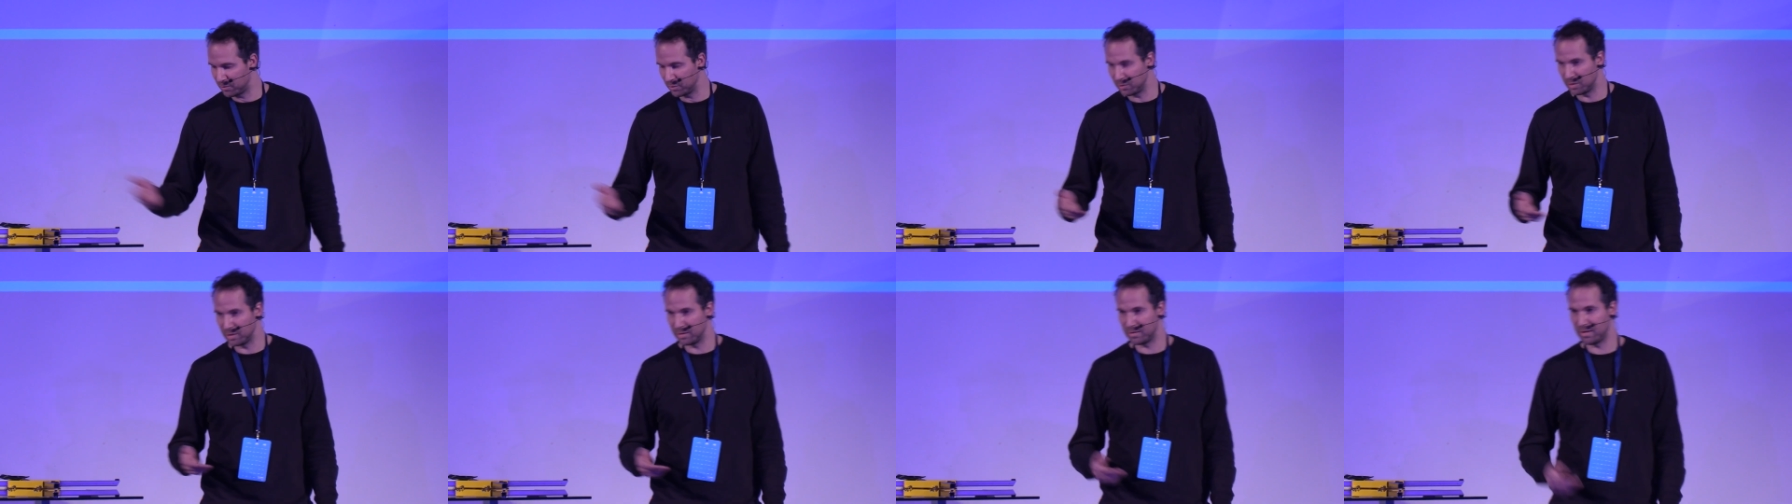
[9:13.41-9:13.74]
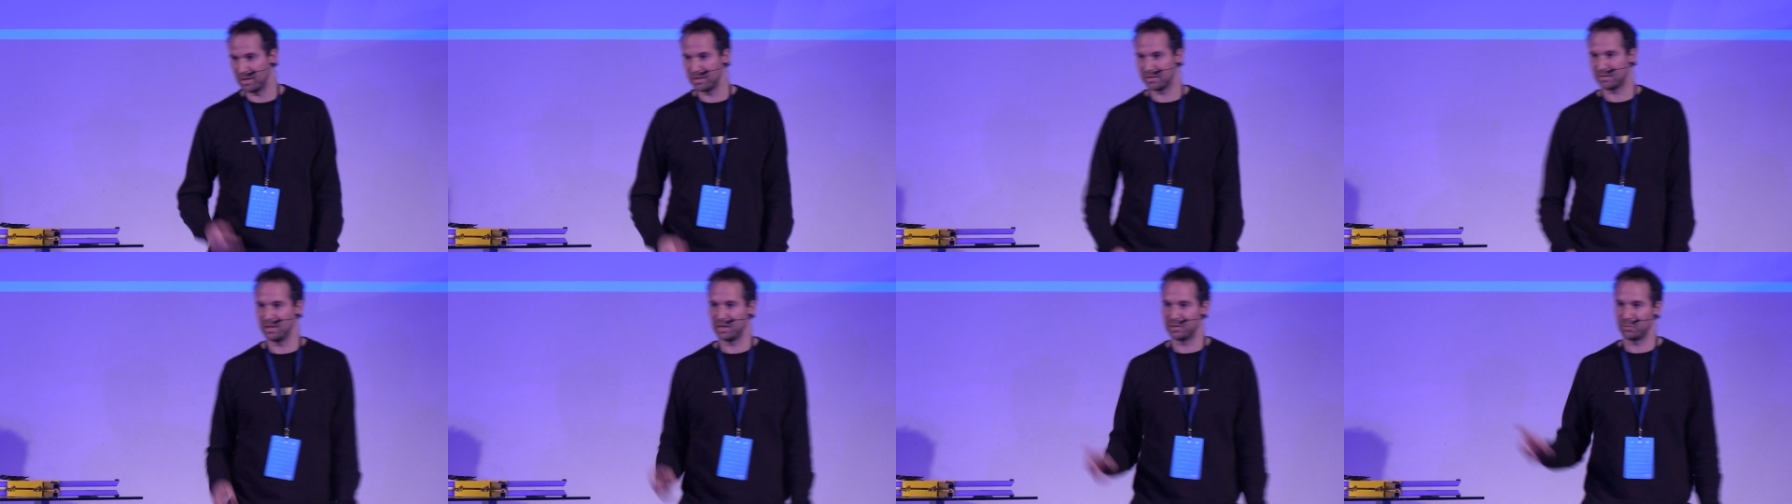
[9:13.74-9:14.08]
to the
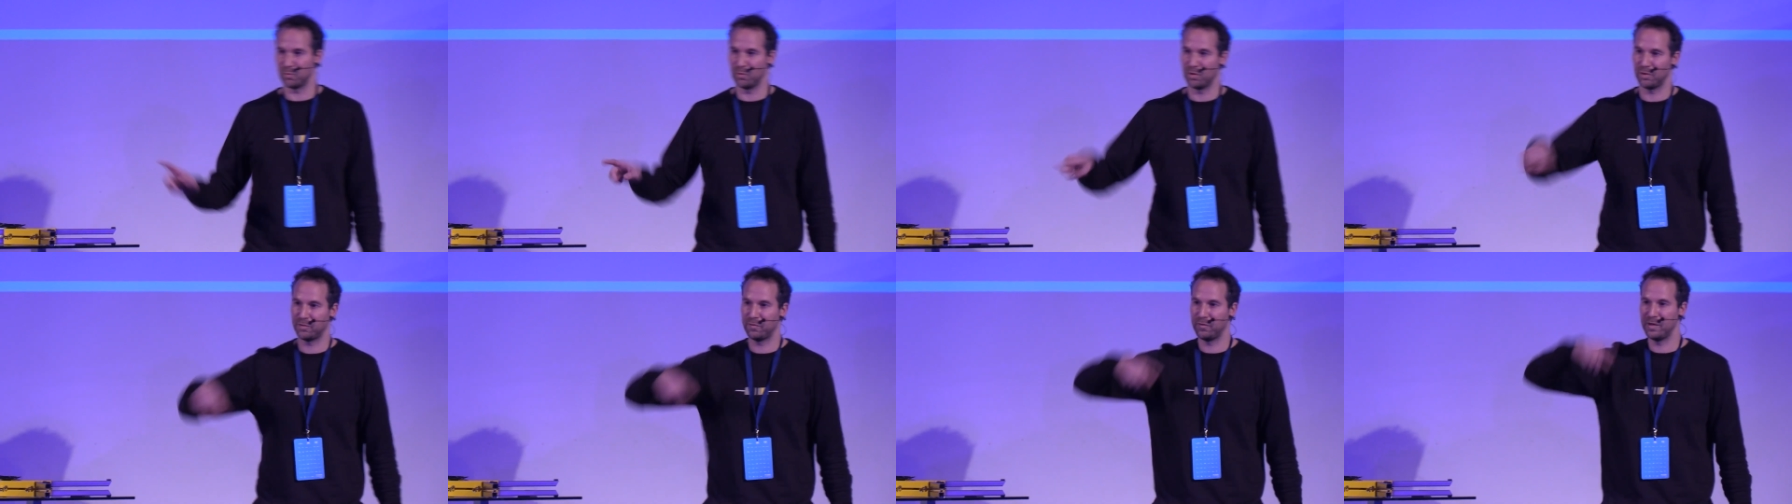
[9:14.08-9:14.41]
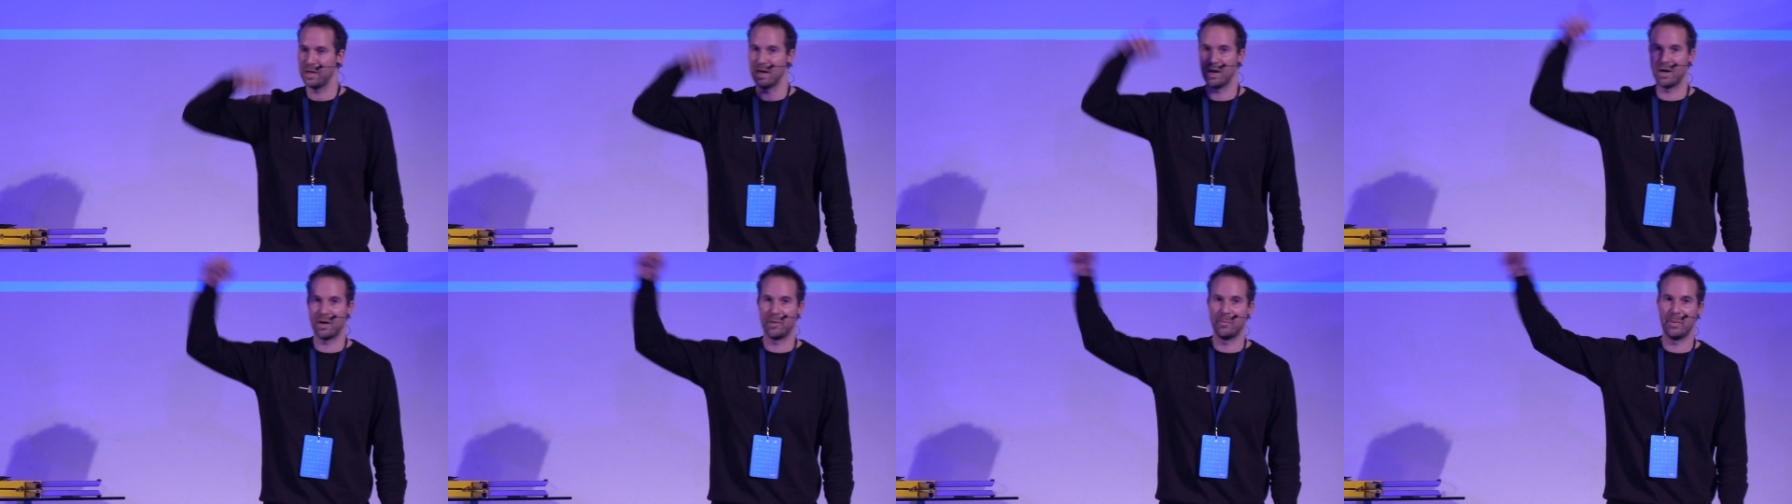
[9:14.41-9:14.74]
Things Network
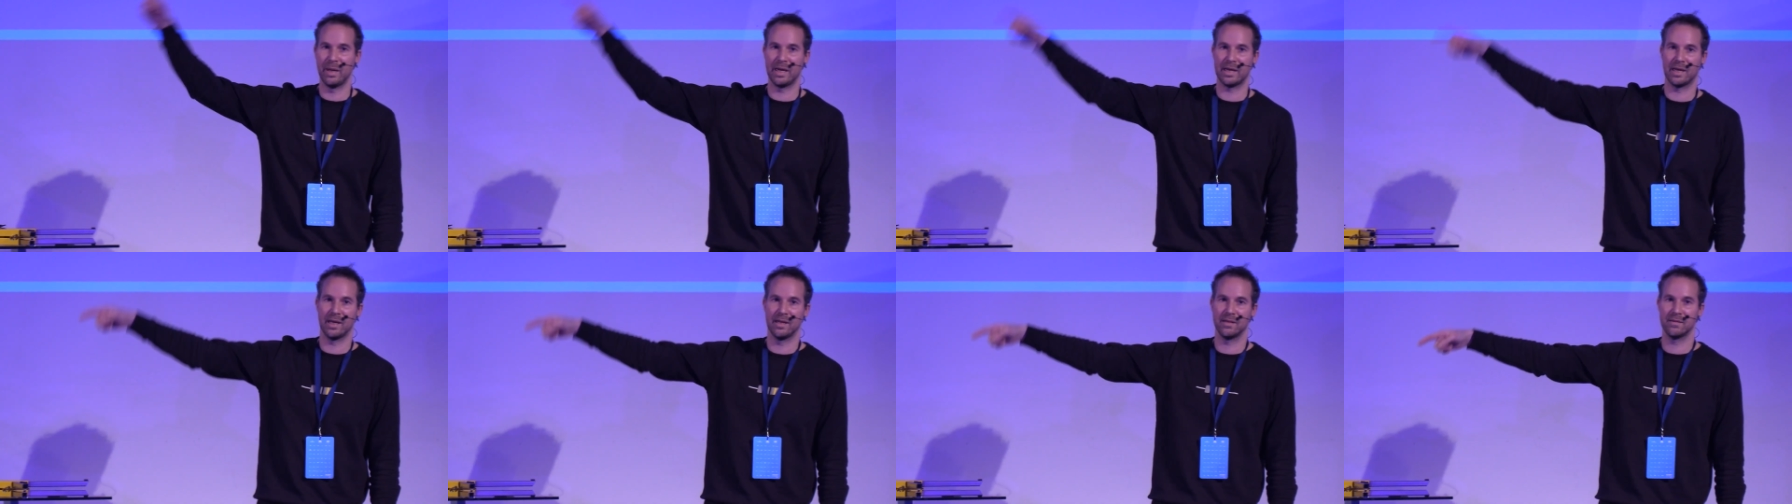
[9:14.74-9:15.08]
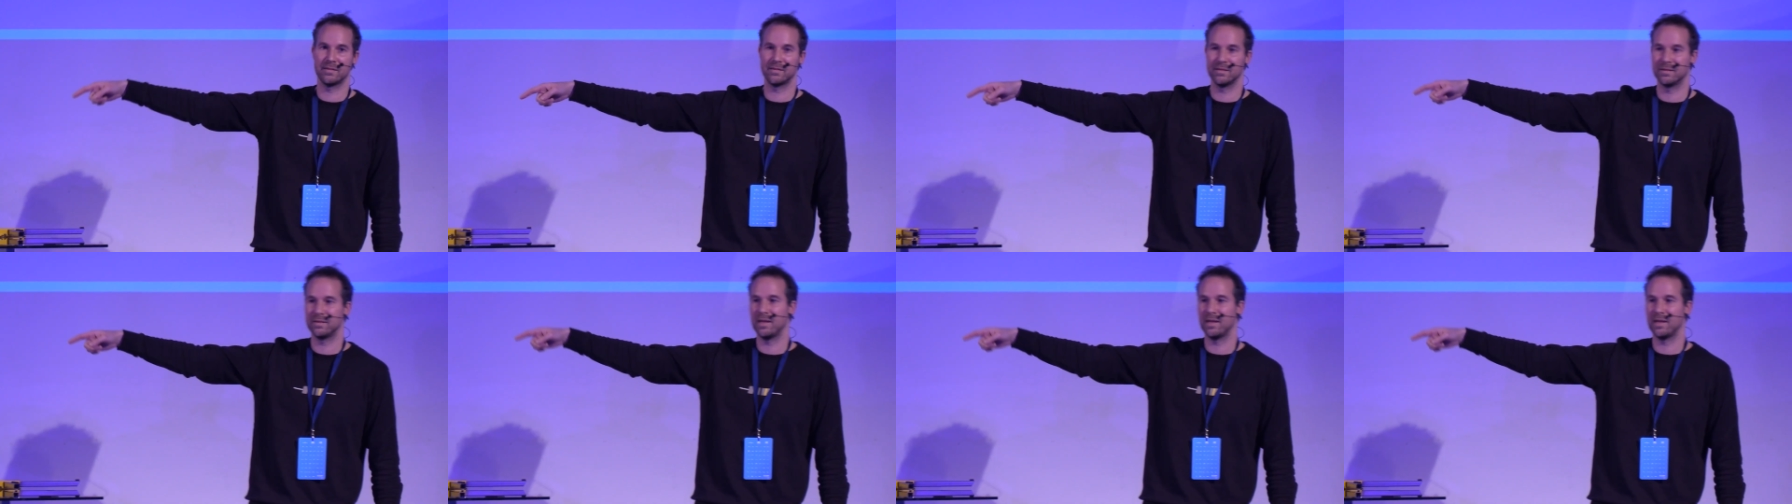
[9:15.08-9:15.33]
via our backend.